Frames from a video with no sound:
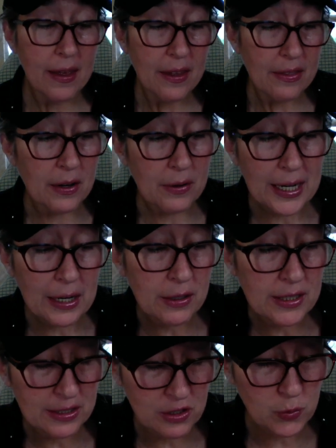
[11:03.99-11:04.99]
Their
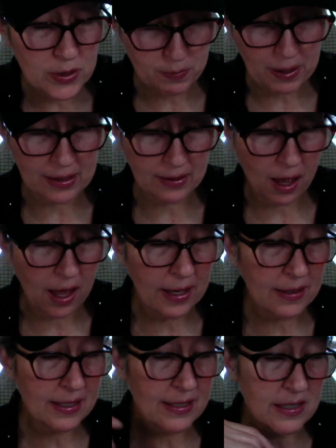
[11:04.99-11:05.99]
inheritance was by lot,
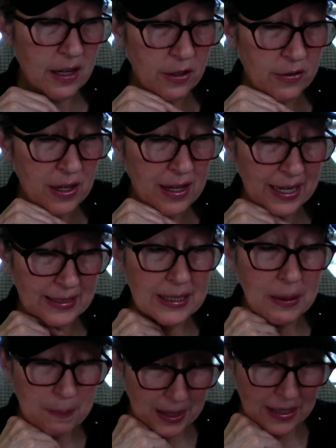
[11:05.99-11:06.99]
as Yehovah had
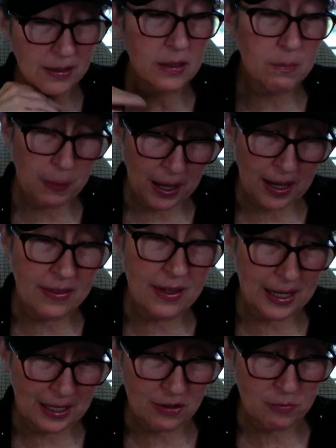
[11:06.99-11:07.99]
commanded by the
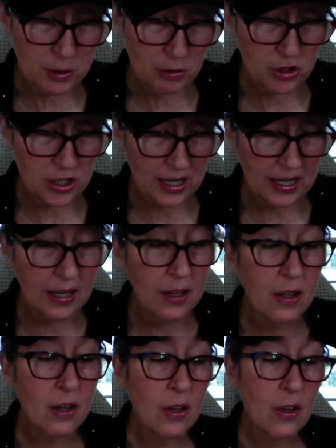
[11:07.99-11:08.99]
hand of Moshe
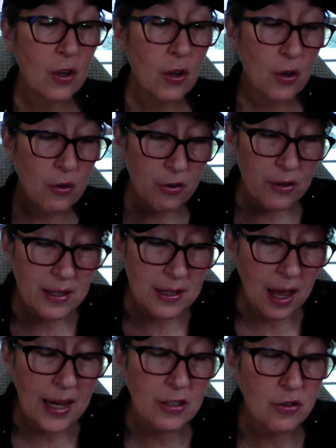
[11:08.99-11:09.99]
for the
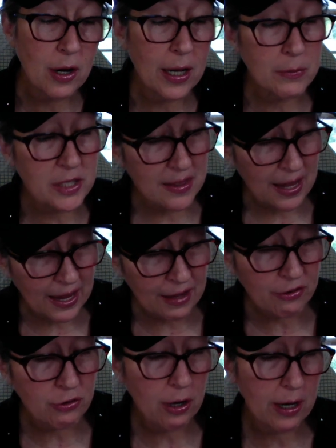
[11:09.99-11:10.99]
nine tribes and the half
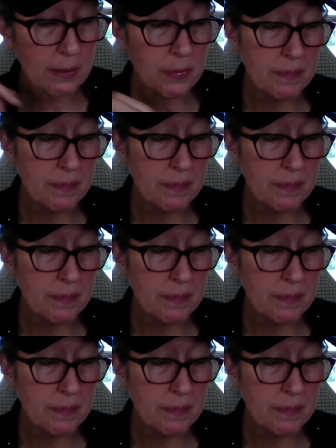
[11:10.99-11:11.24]
tribe.